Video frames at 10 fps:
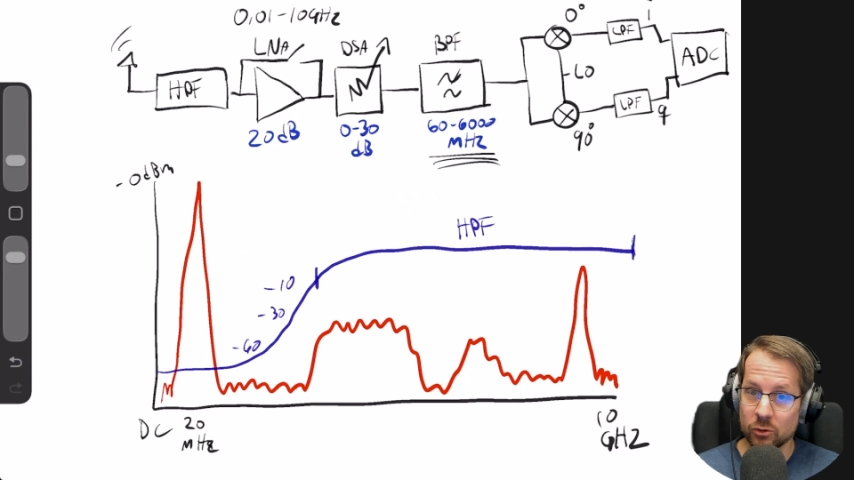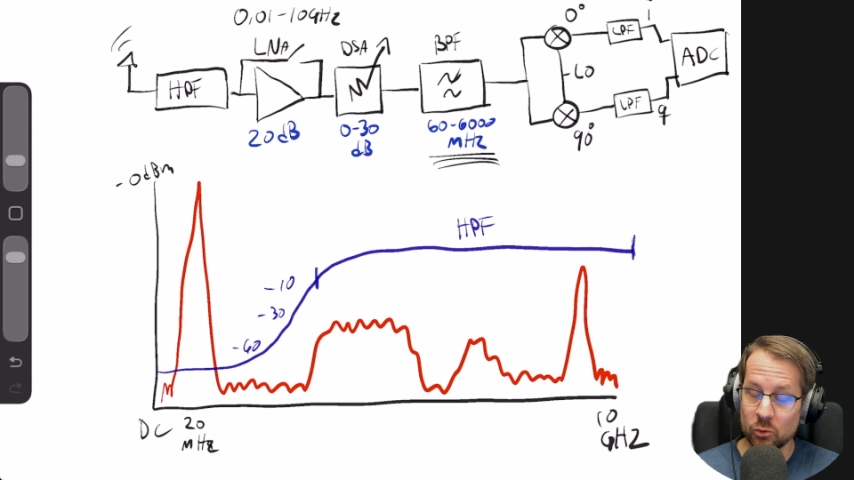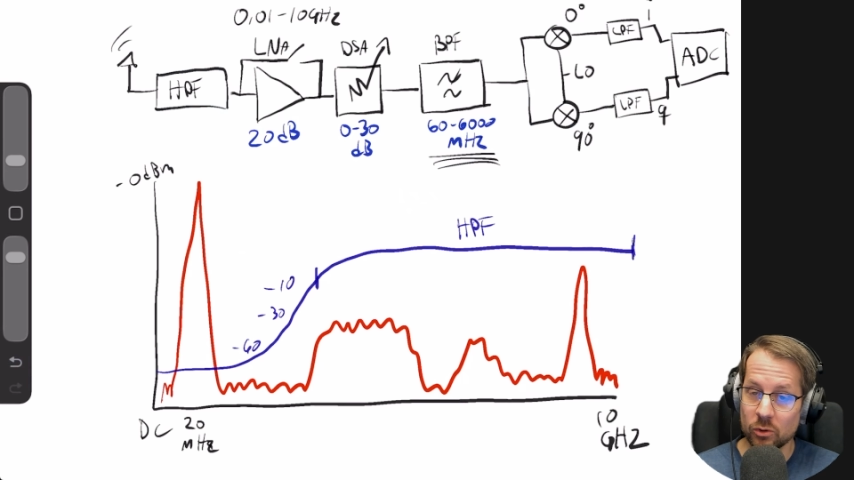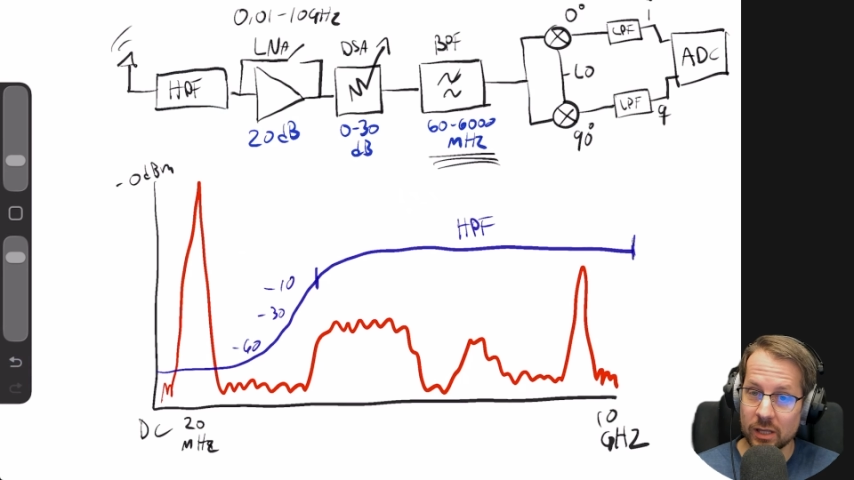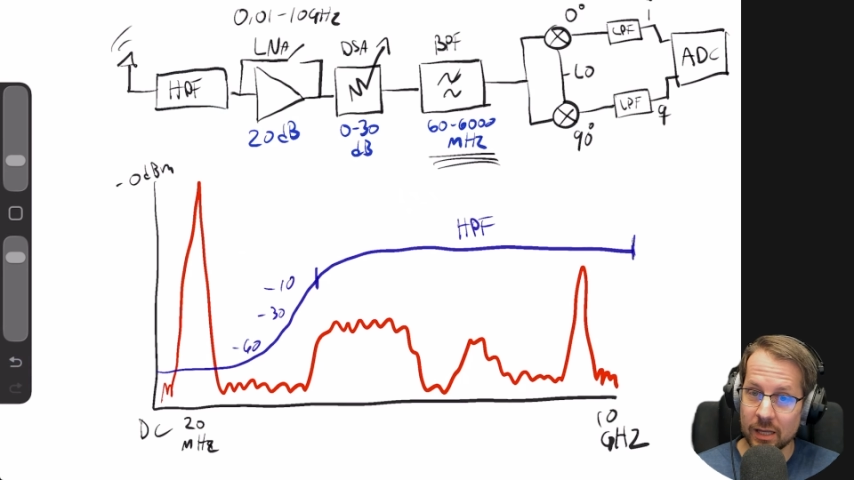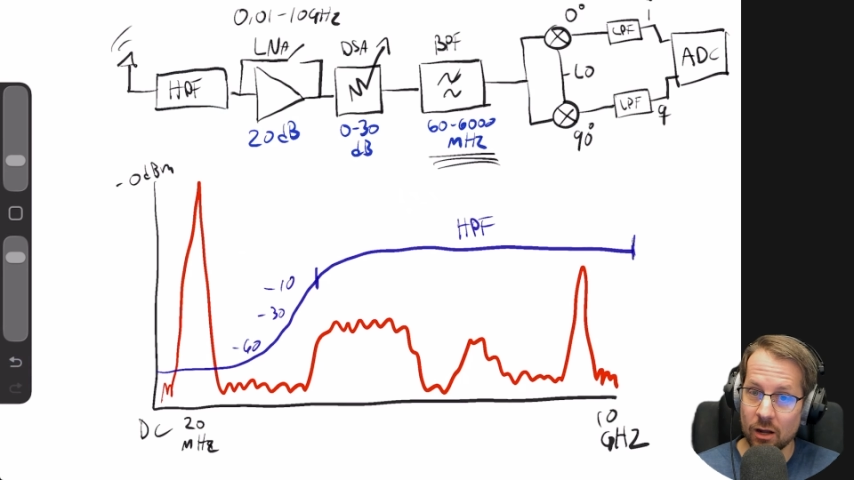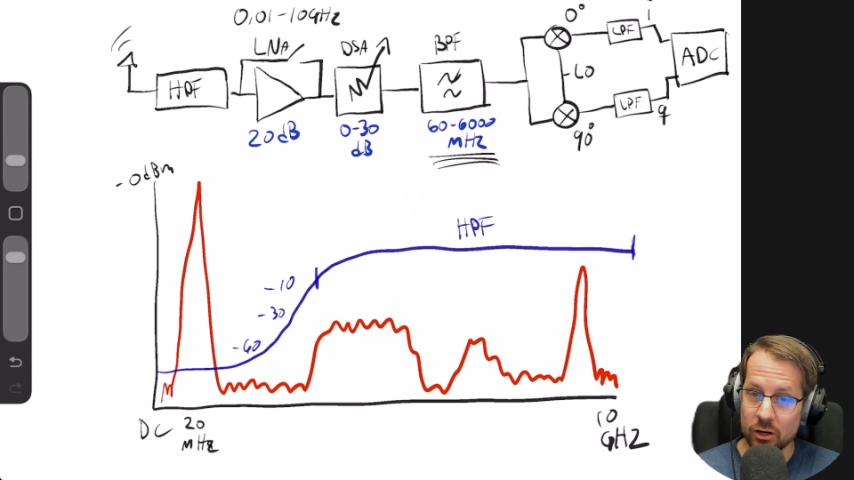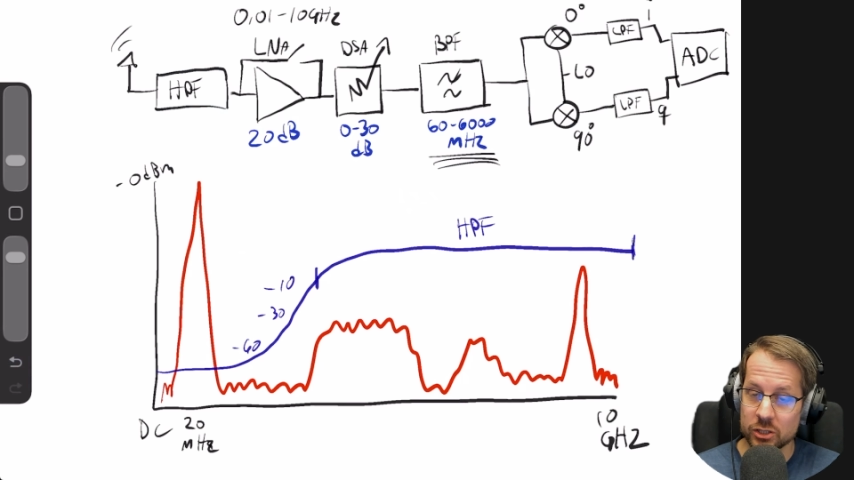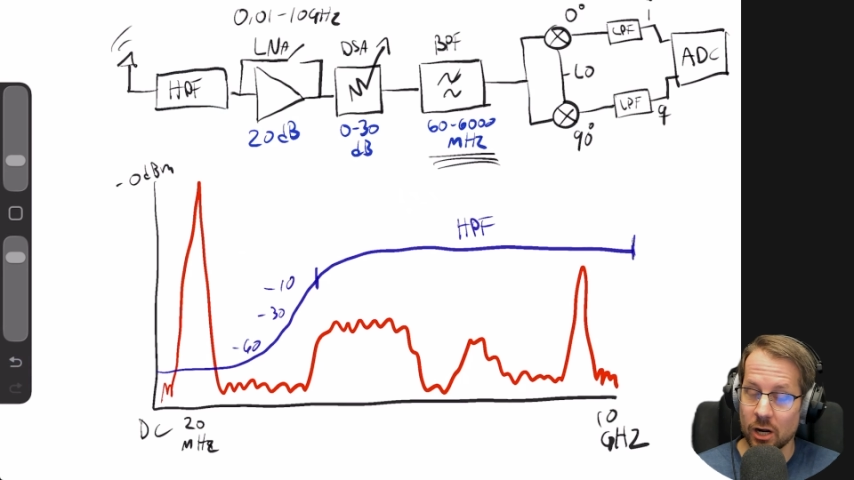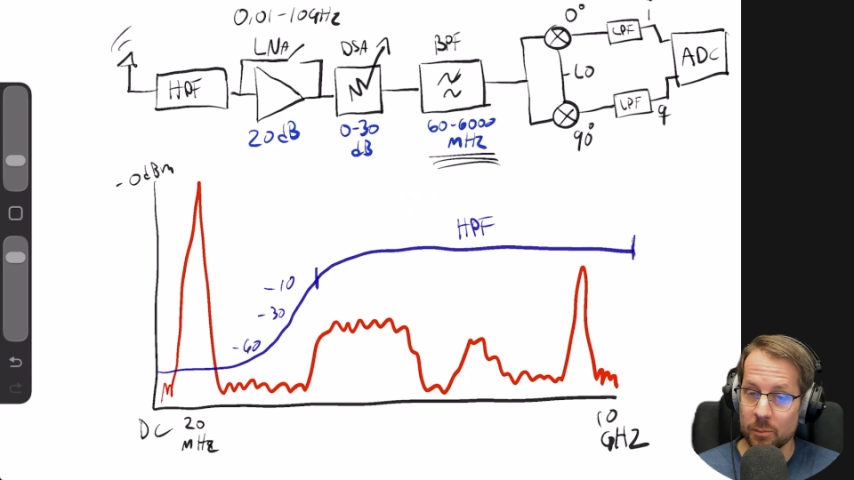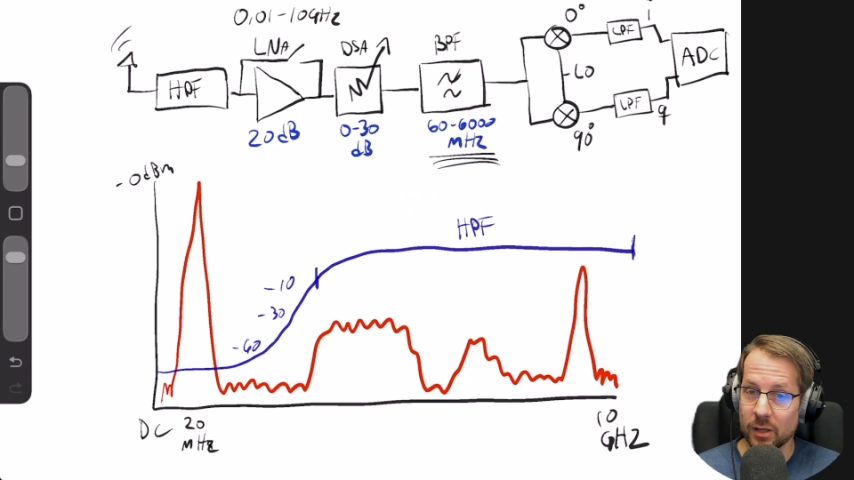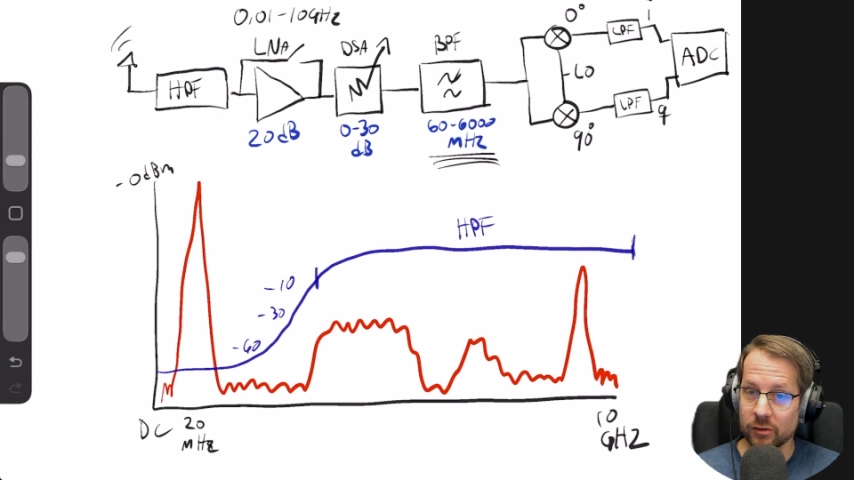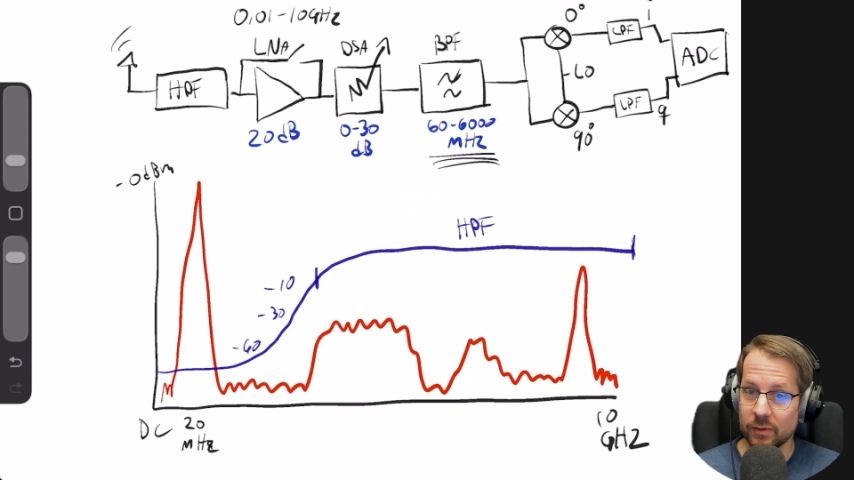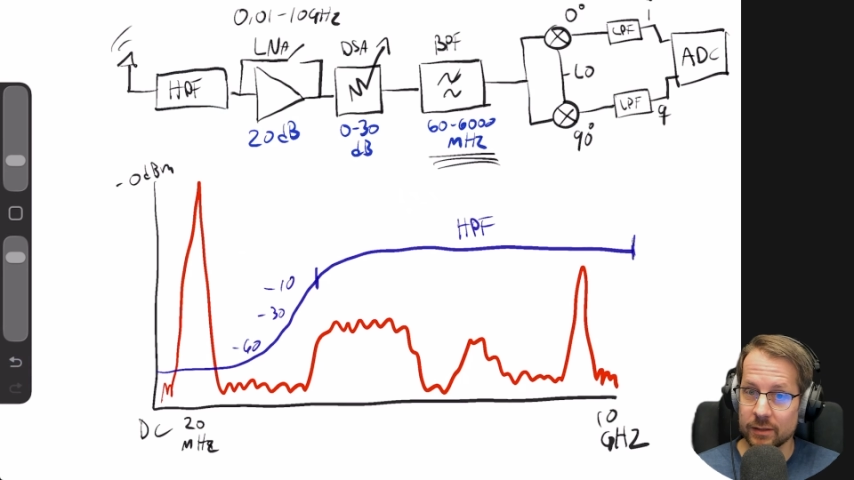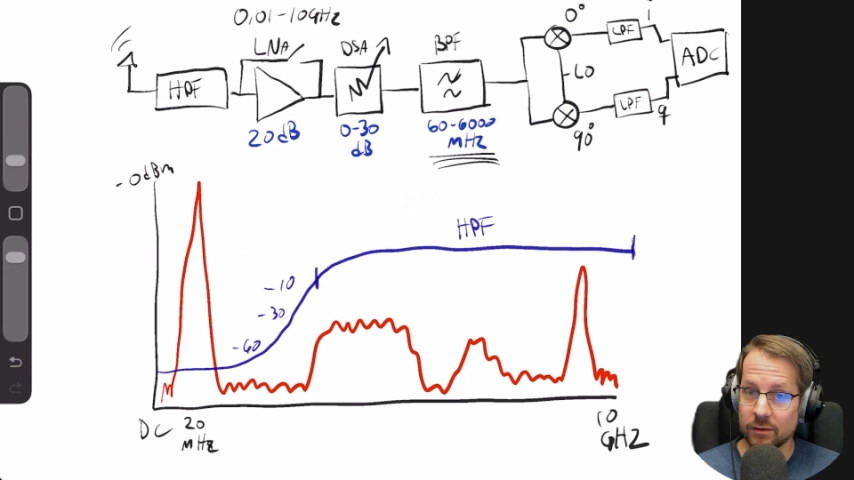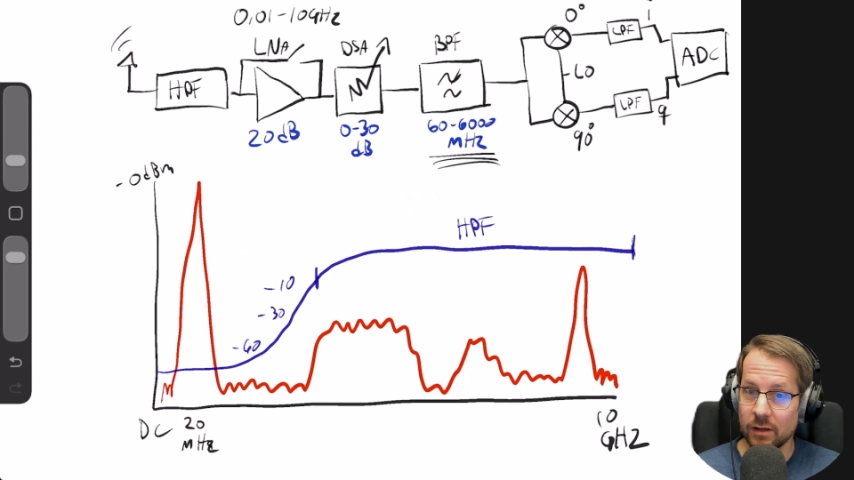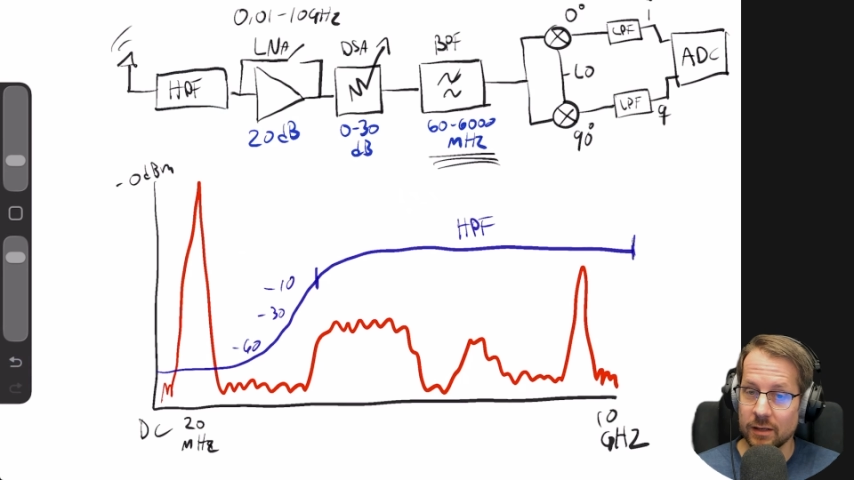2 gigahertz high pass filter,